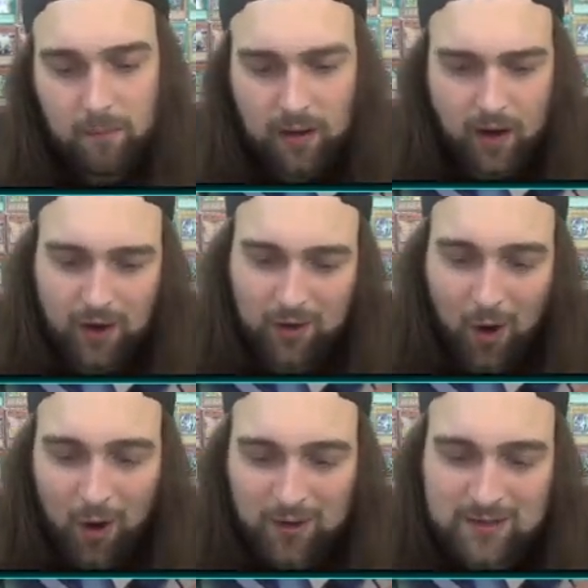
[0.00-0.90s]
But uh,
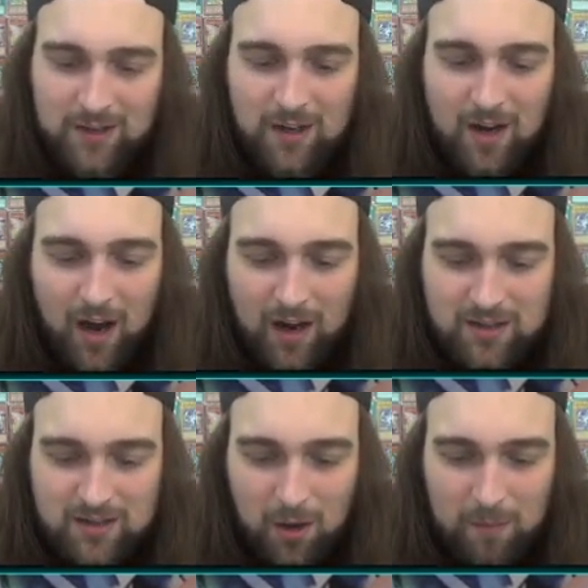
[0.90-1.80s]
cards, uh,
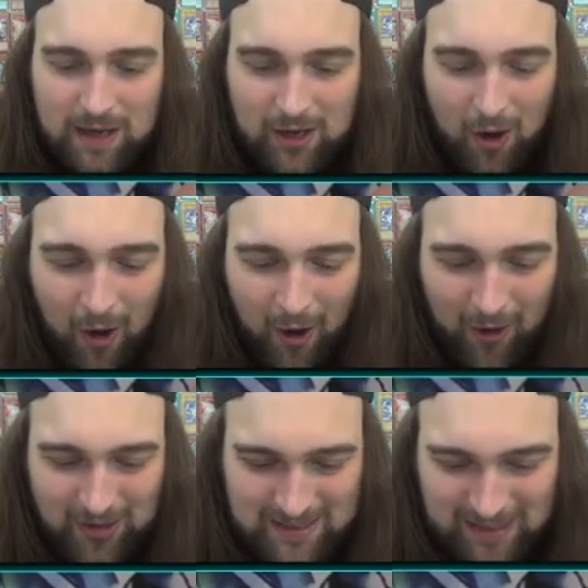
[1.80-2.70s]
so many
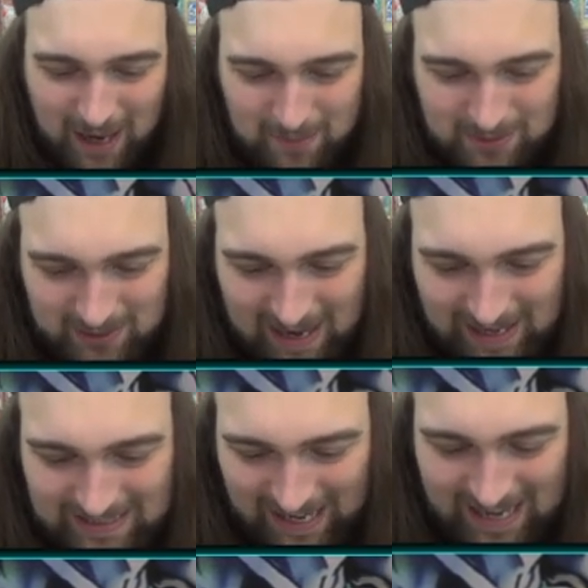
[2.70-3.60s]
cards. Cyber
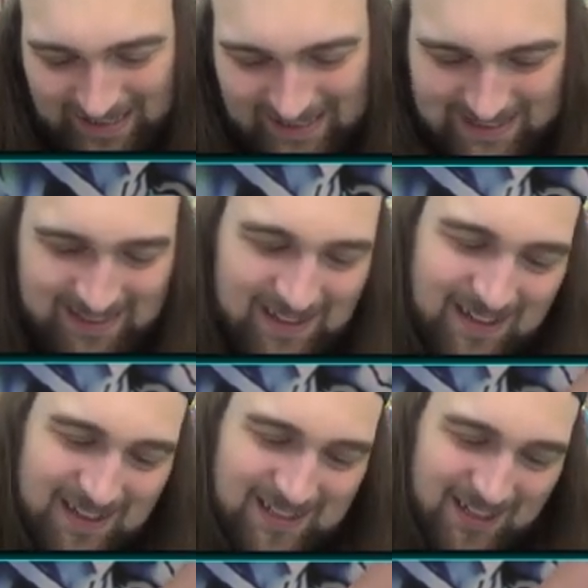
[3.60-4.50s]
Dragon, take this.
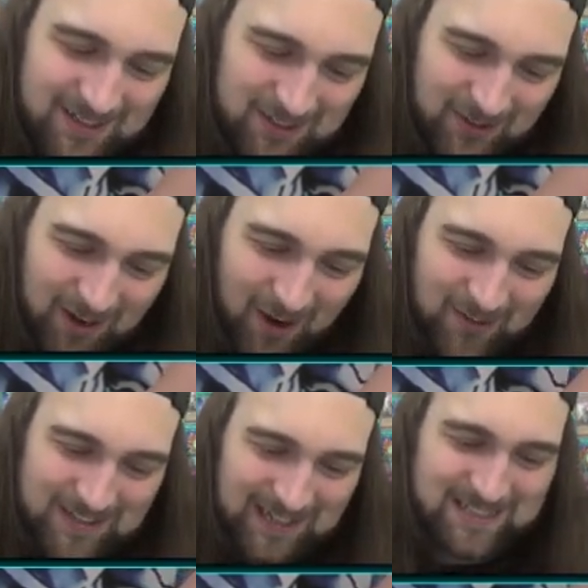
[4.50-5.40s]
Censored.
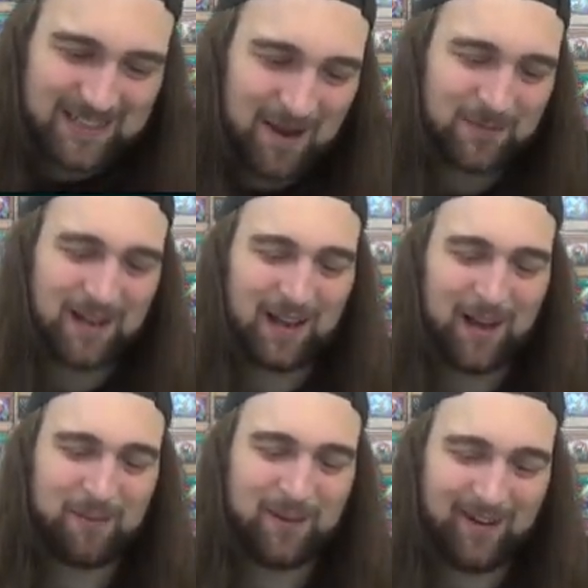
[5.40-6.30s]
Oh, dick slapped that
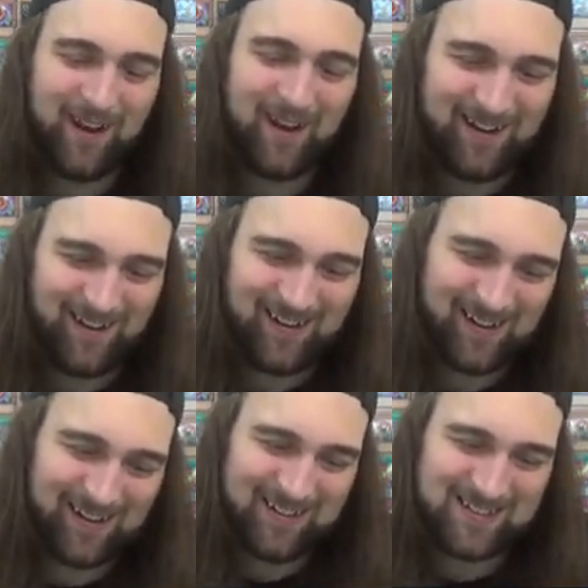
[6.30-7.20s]
like button.
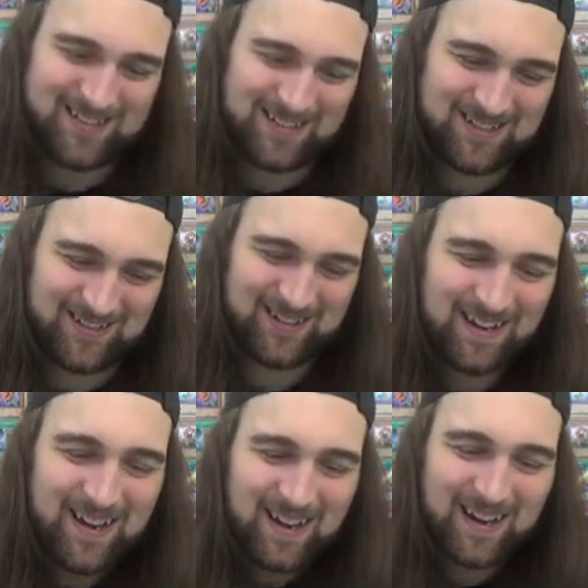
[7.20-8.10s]

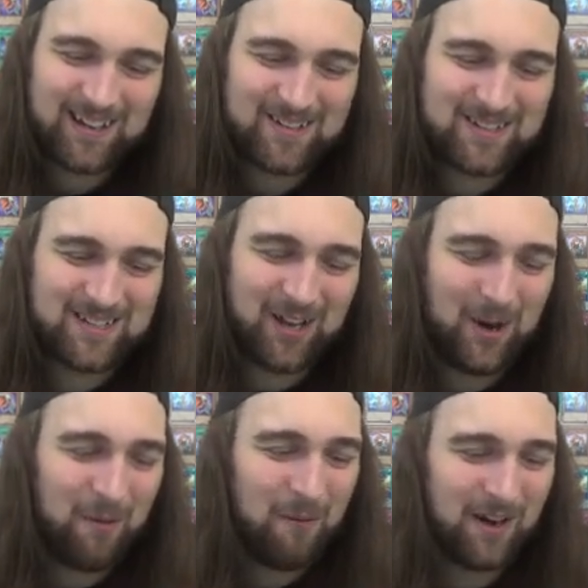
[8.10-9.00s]
Thank you
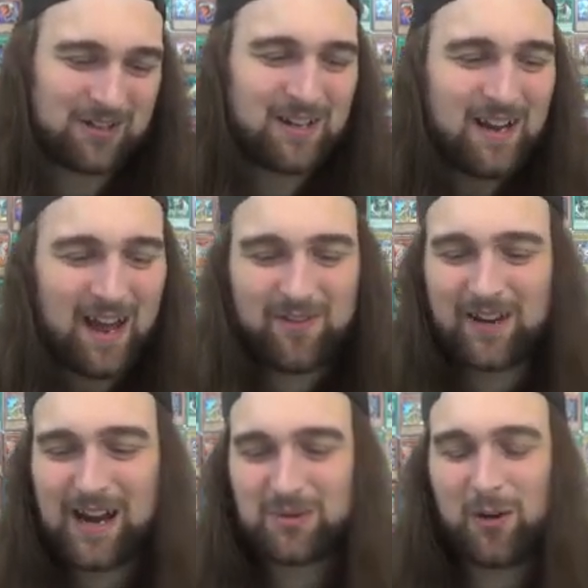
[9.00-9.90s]
so much. If
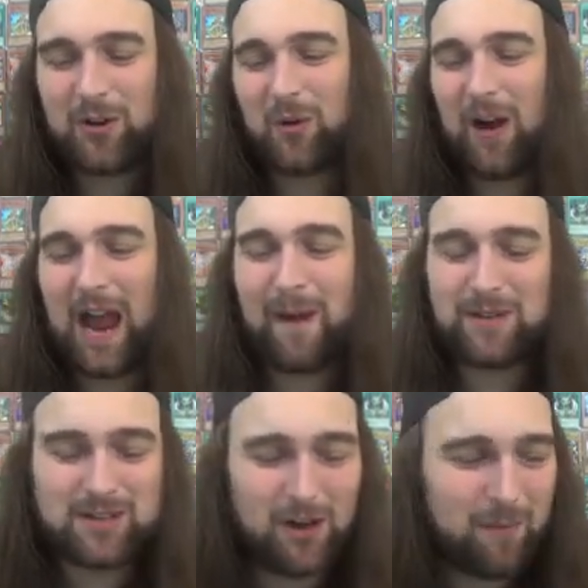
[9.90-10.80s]
you guys wonder what happened,
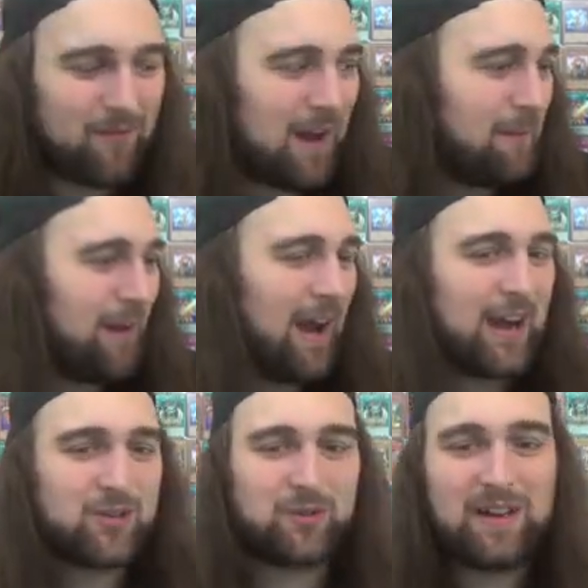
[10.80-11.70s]
happens to all my fan mail.
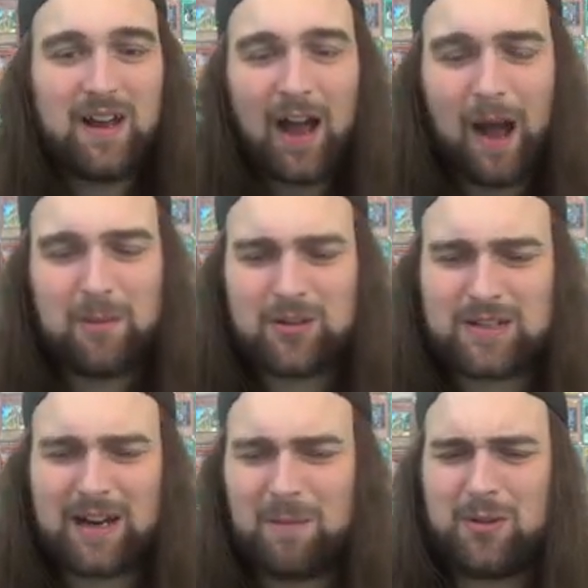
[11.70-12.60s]
Actually, I'm
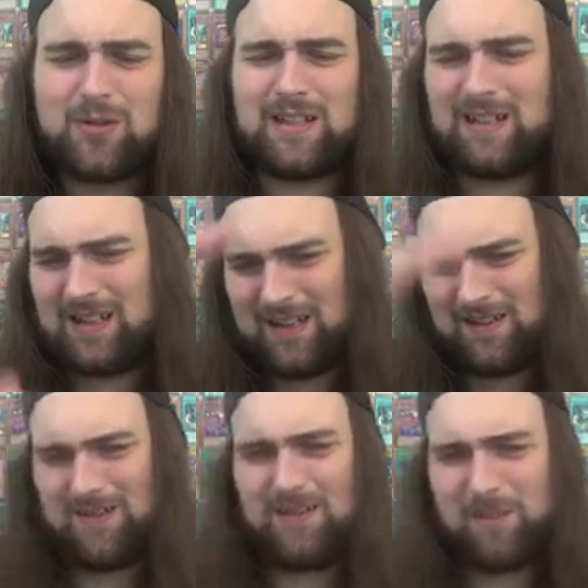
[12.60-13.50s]
using I'm using
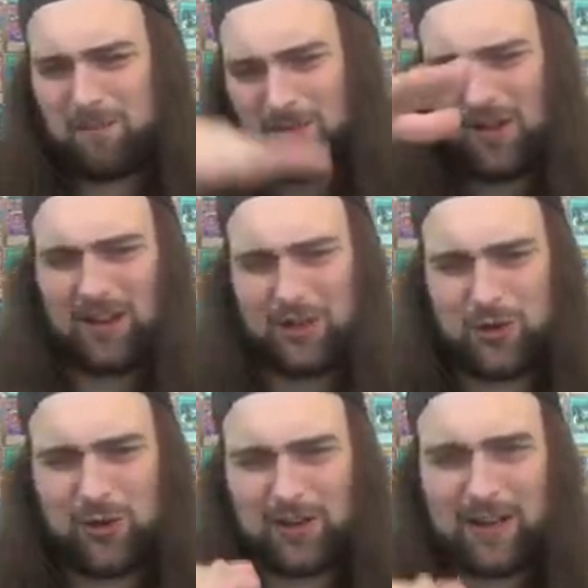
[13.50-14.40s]
uh, the the
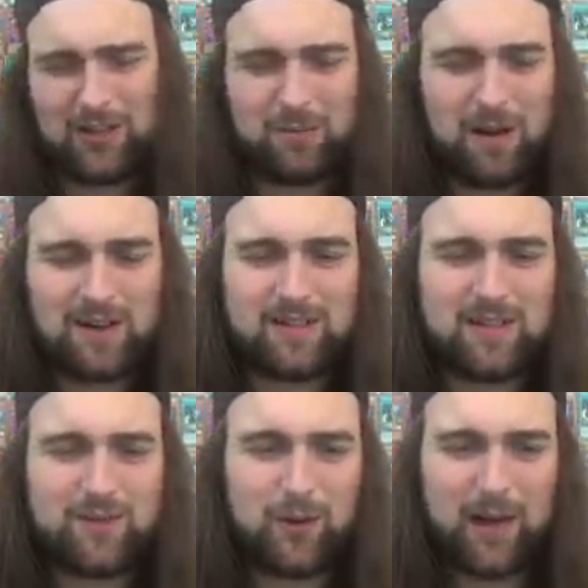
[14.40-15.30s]
legendary collection
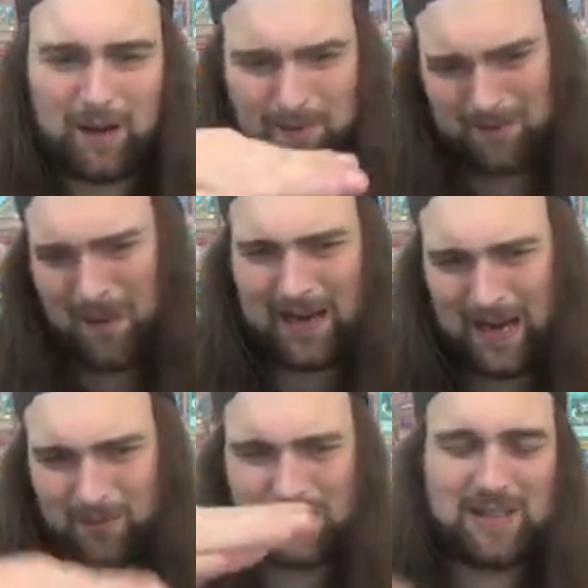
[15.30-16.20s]
boxes for like my
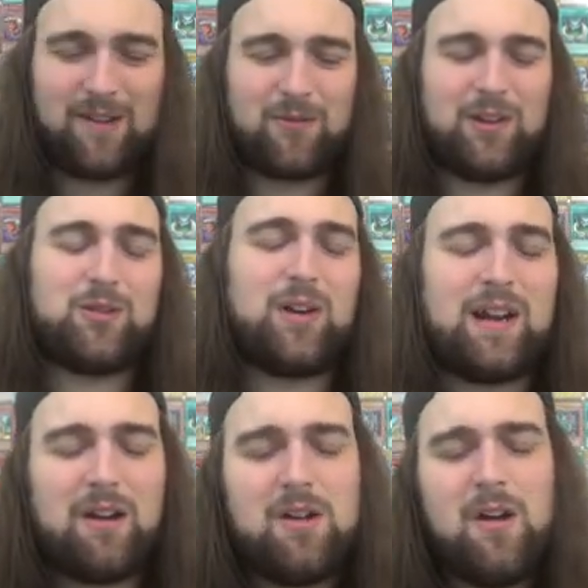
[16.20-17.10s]
camera stand for this right
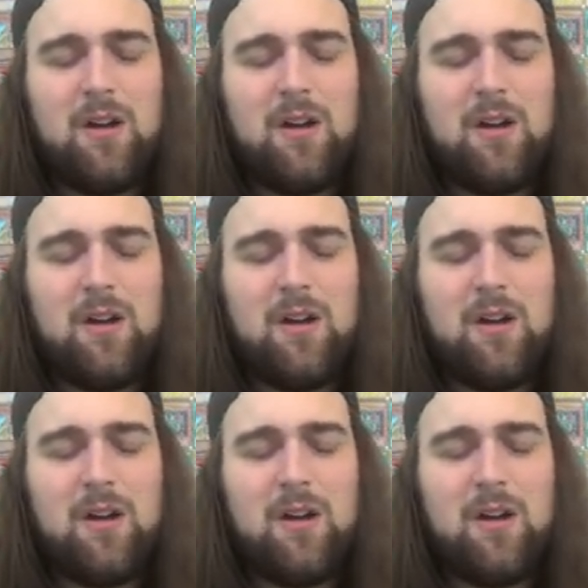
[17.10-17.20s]
now.